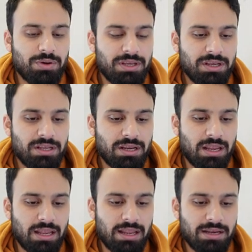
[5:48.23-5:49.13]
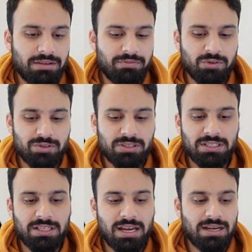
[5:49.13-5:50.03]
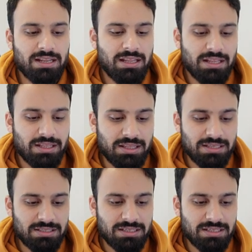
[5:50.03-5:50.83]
here and if you see that this